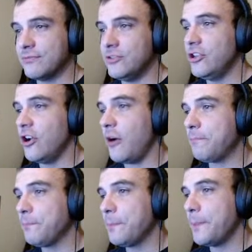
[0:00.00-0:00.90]

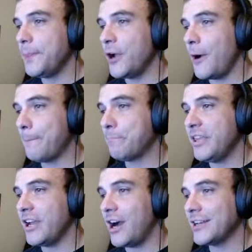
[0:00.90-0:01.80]
Nope,
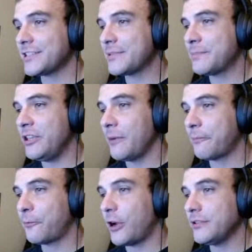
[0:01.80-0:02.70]
be honest, be
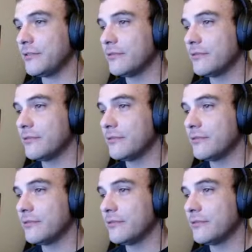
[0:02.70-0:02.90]
upfront.